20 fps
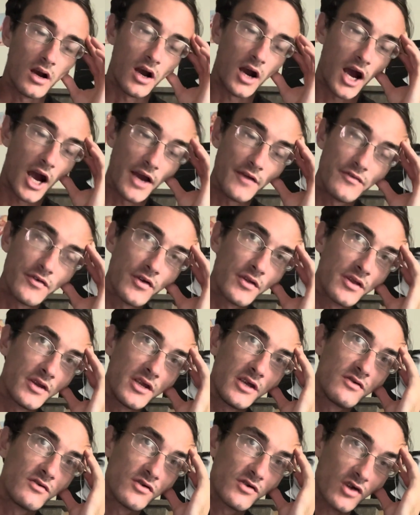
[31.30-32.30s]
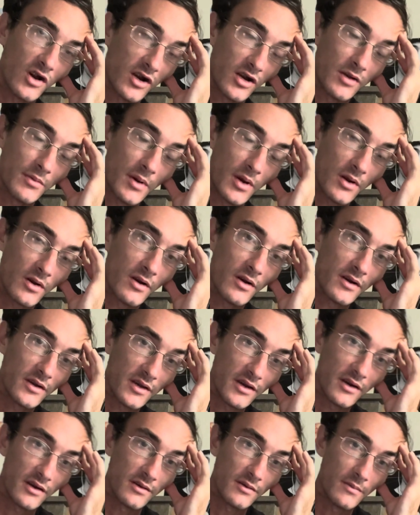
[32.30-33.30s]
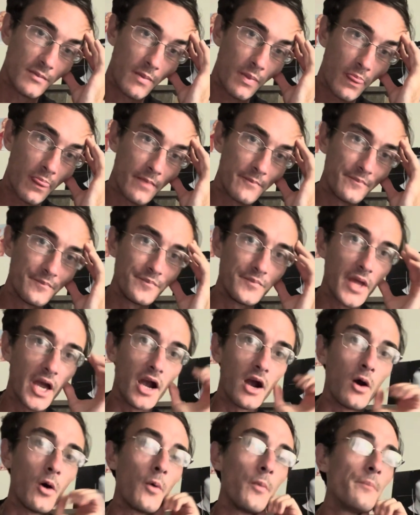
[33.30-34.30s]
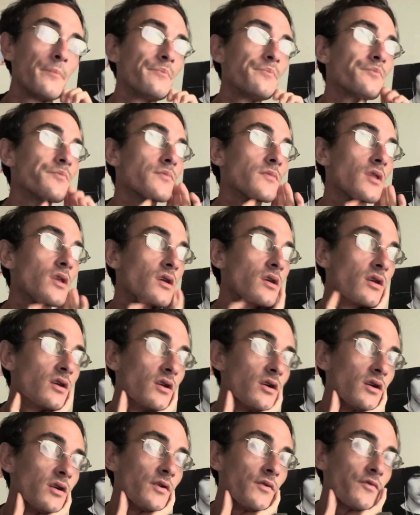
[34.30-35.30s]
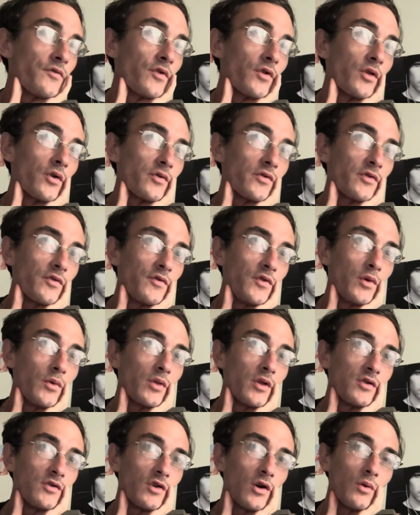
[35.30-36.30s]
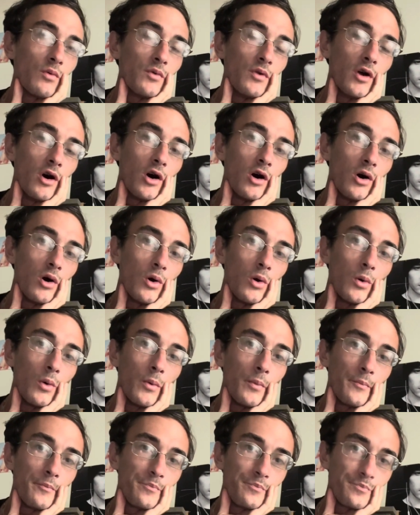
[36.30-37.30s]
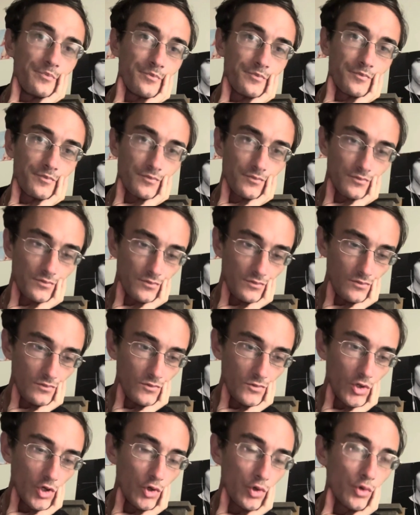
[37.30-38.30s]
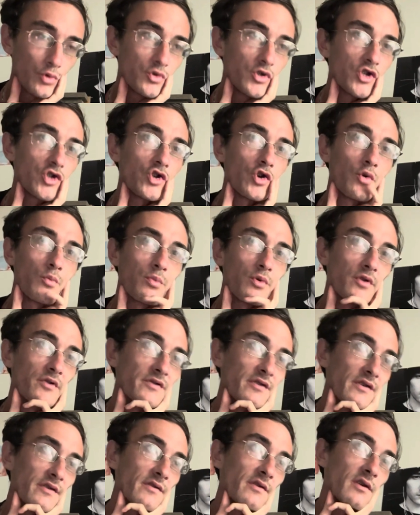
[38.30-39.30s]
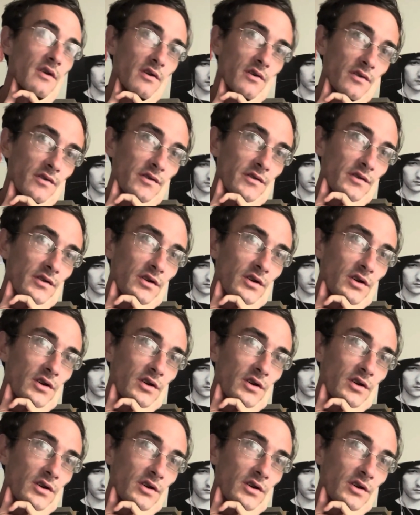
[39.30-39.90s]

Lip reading: I feel the need to talk about her again. Now, for those of you that don't know who DigitalPrincxss is,